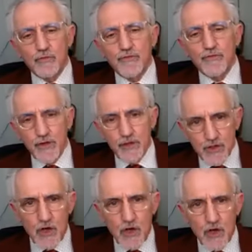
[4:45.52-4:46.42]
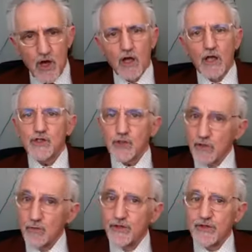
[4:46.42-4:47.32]
for this talk, I
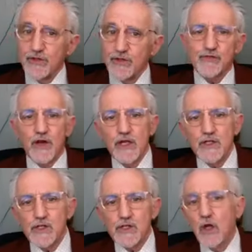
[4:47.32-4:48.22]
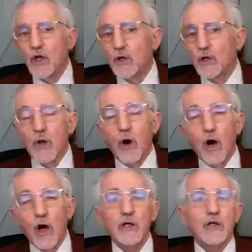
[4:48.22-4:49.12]
started with this phrase,
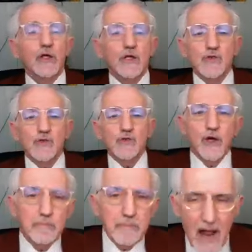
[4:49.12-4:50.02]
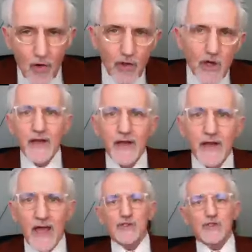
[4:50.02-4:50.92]
law is where power
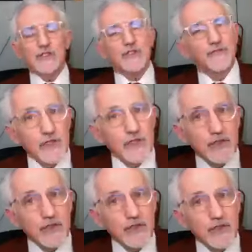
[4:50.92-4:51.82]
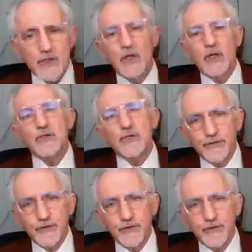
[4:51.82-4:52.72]
announces its victories. So
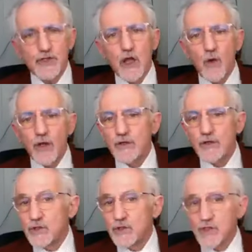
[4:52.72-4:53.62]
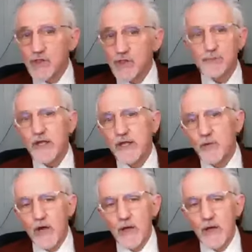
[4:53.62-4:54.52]
the first thing I want to do is to
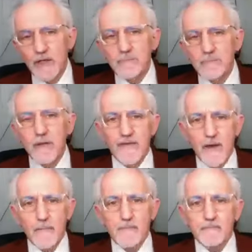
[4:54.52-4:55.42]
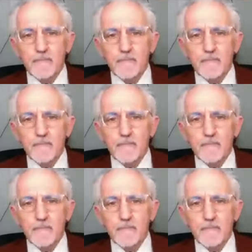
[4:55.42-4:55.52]
explain what I mean by that.